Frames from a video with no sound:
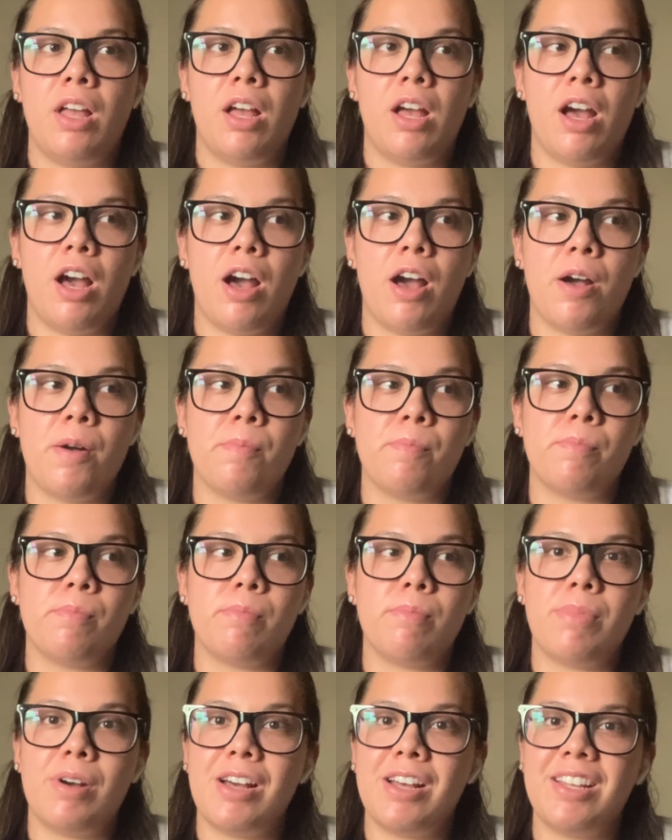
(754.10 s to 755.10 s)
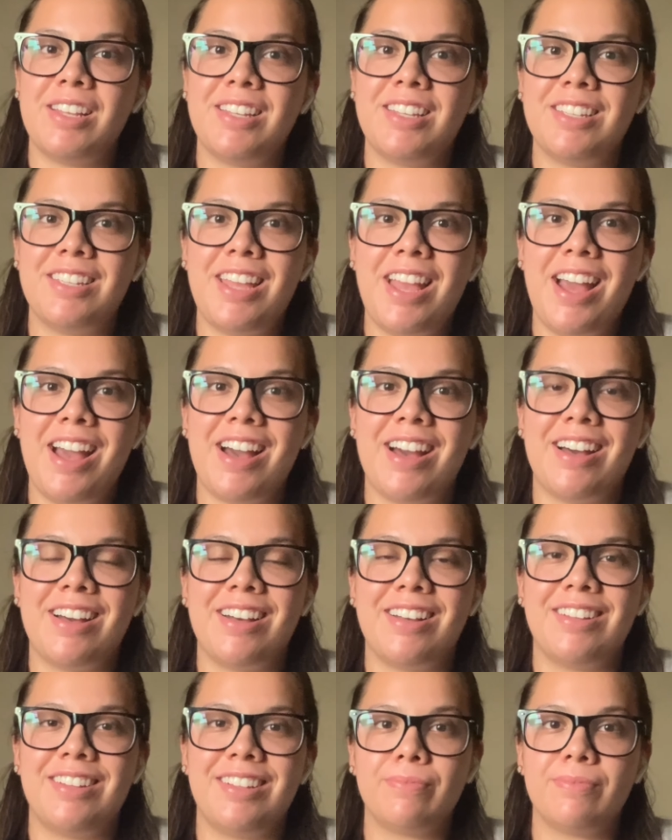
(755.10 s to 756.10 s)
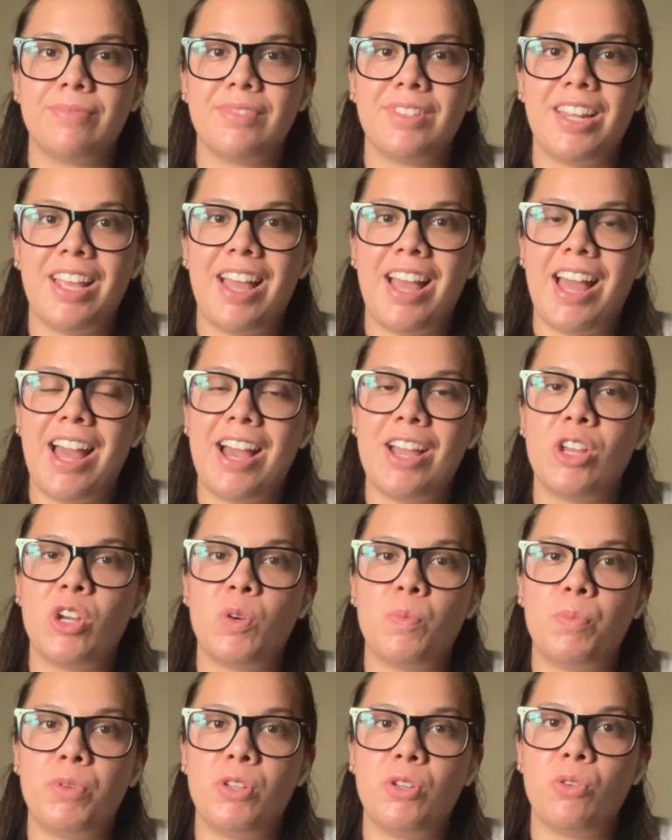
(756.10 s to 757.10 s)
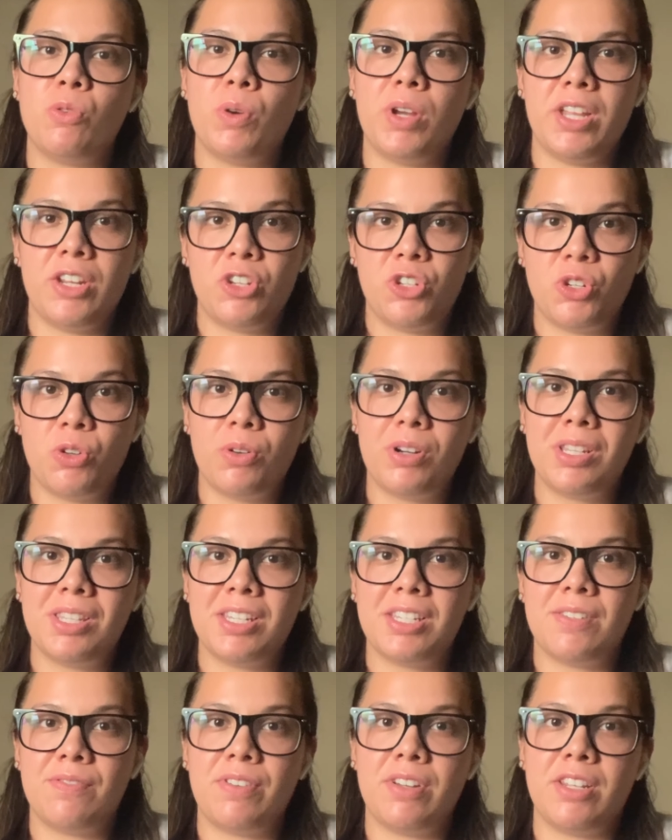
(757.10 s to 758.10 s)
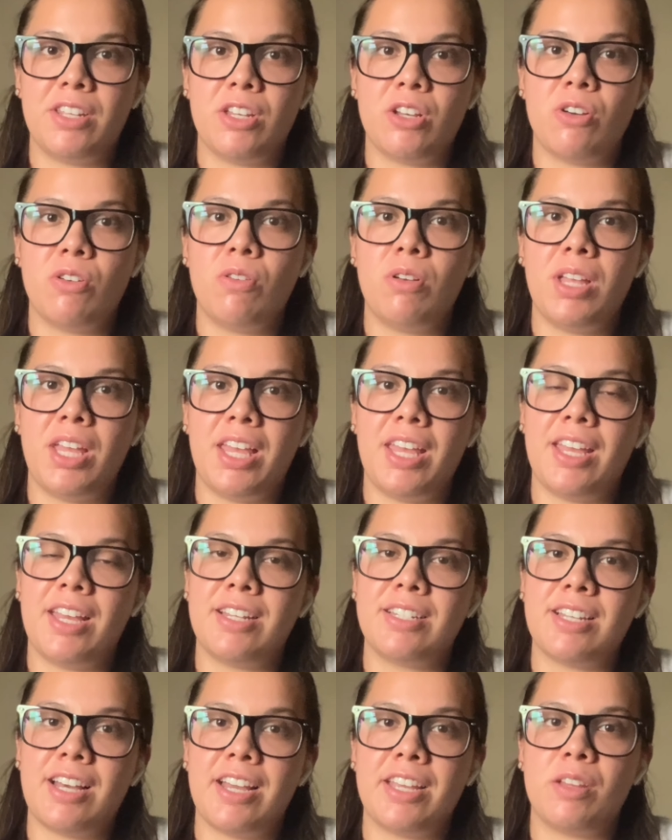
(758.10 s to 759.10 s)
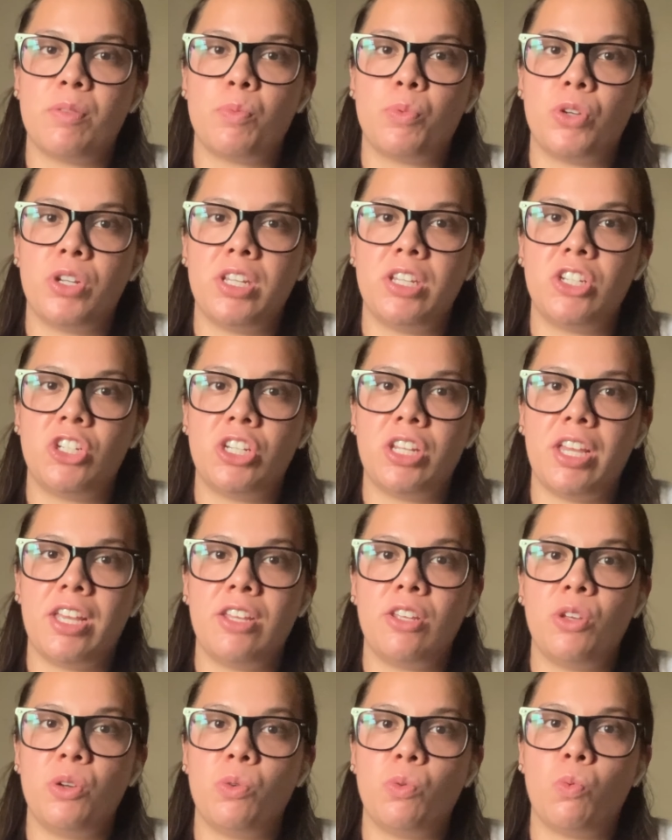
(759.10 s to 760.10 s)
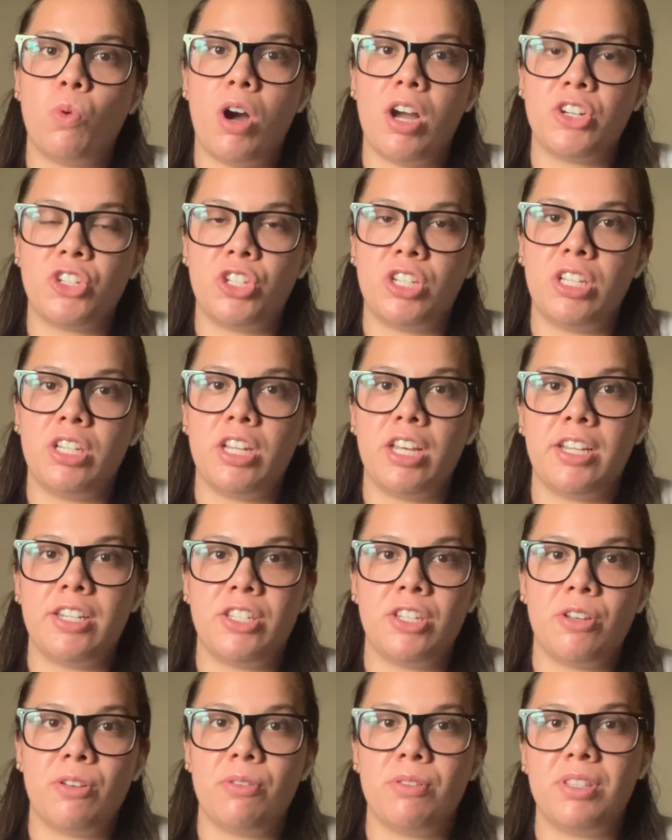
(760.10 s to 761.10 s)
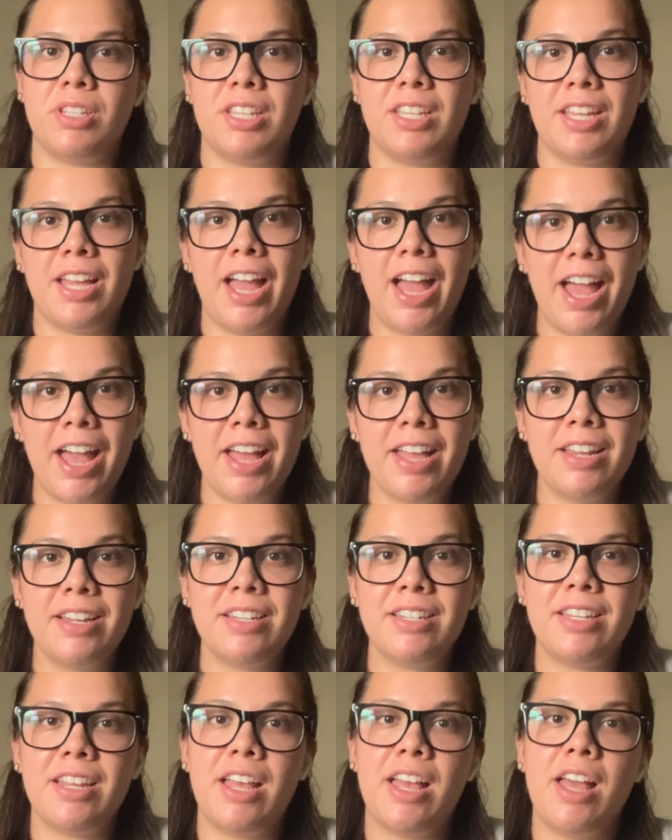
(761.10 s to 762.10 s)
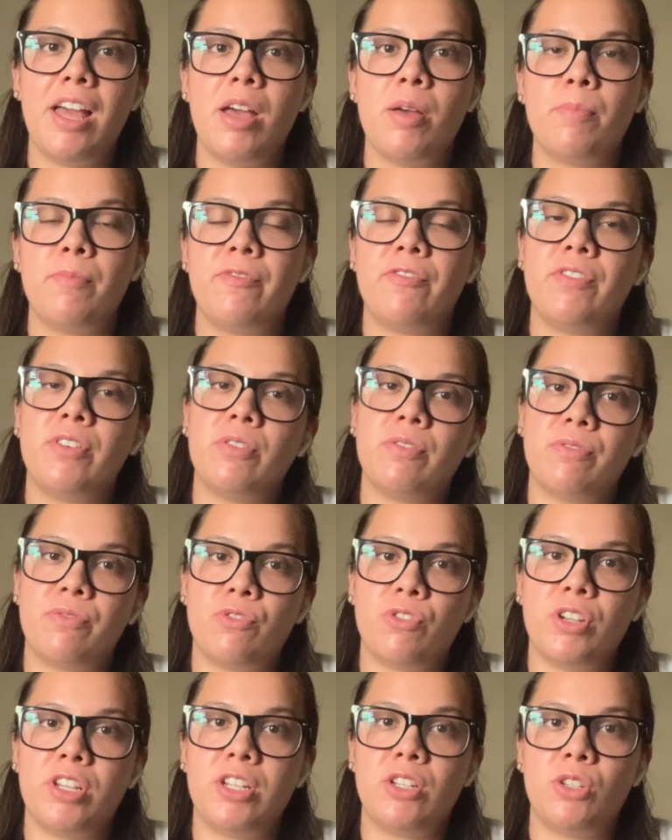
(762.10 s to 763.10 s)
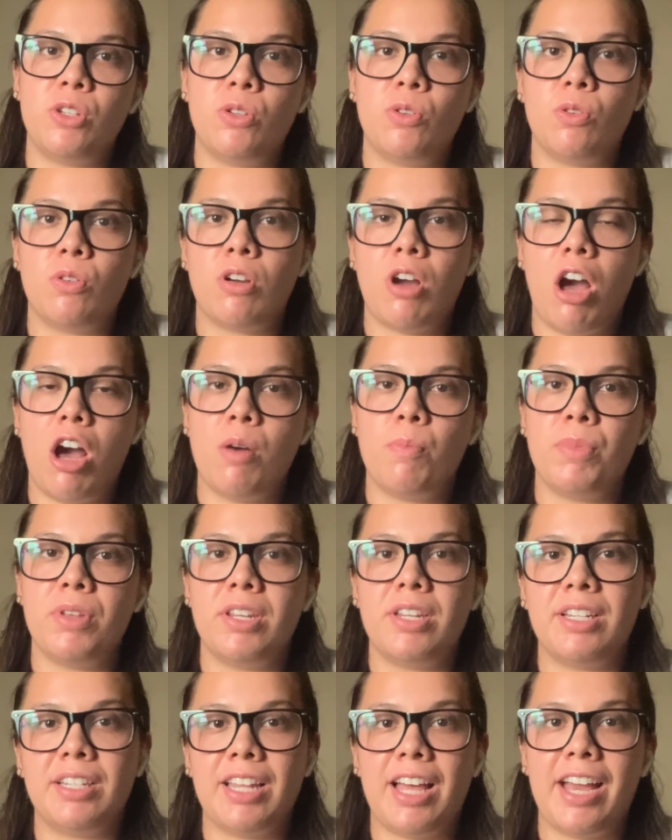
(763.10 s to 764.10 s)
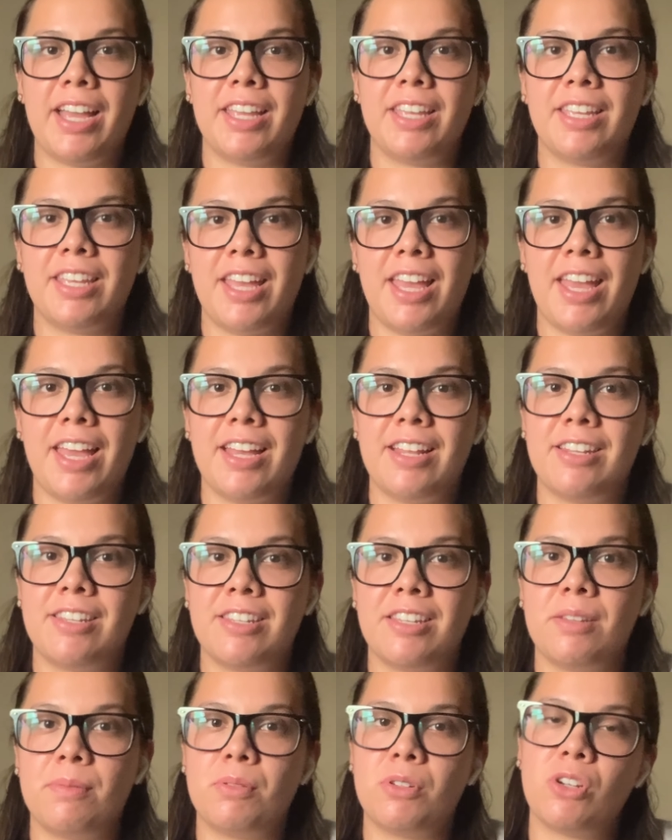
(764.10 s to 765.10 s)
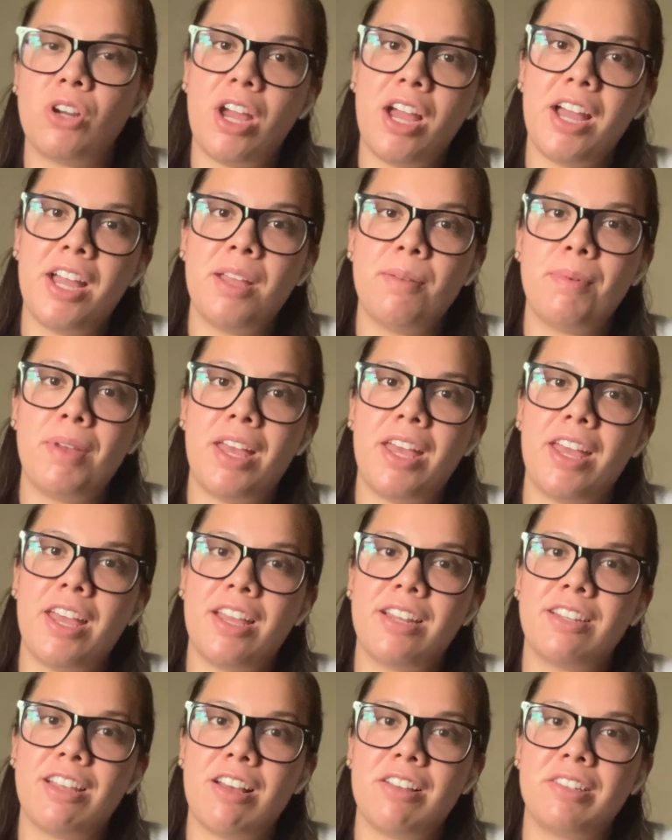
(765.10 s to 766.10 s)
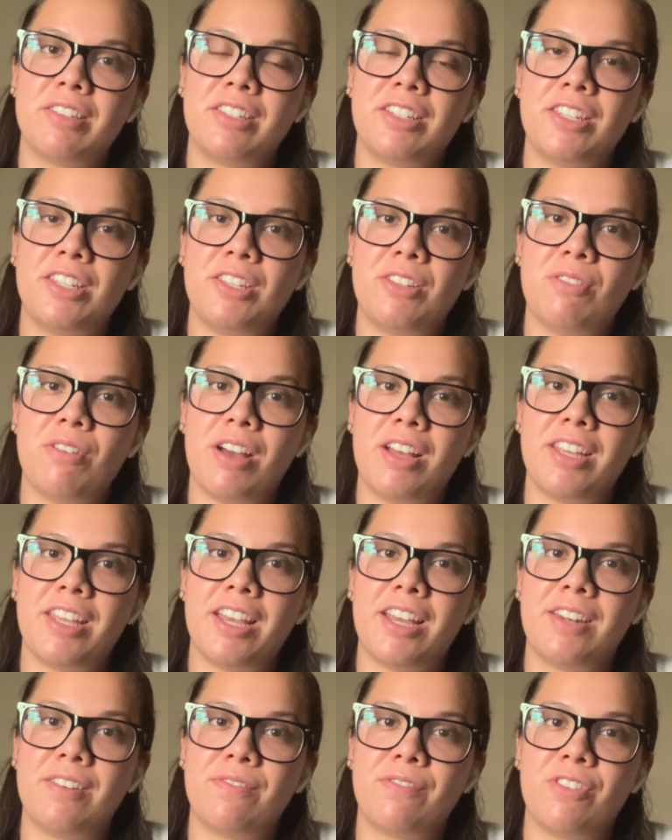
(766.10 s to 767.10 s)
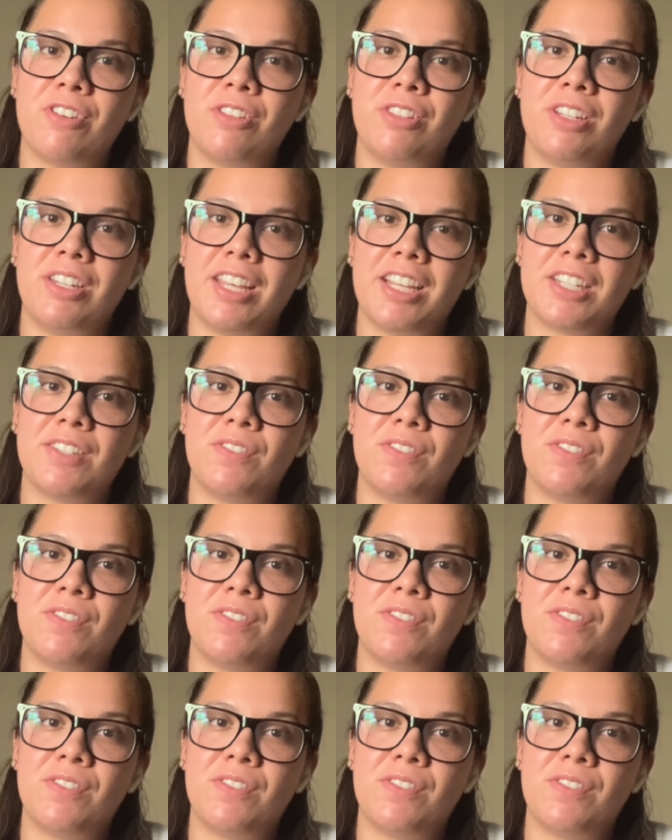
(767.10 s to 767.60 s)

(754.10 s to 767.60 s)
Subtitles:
But yeah, I hope you enjoyed this video and I appreciate you watching until the end. Feel free to comment, like, and subscribe, and I'll see you again for the next